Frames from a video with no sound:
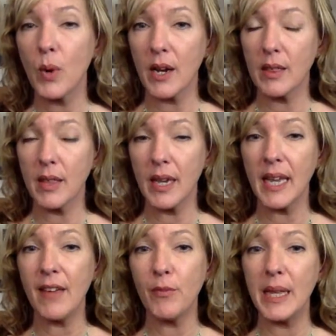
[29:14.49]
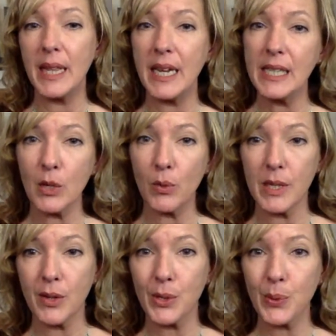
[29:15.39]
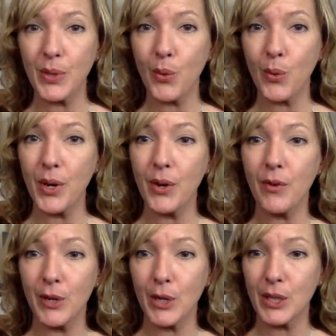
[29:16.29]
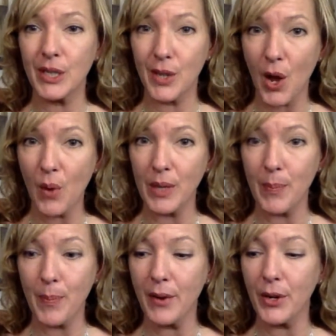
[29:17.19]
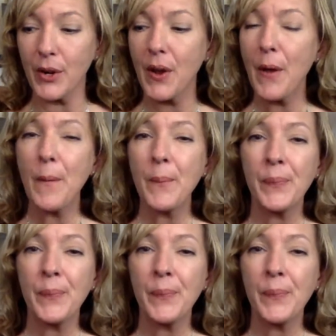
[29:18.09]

where that gave me the instant results with the oil versus not with the powder?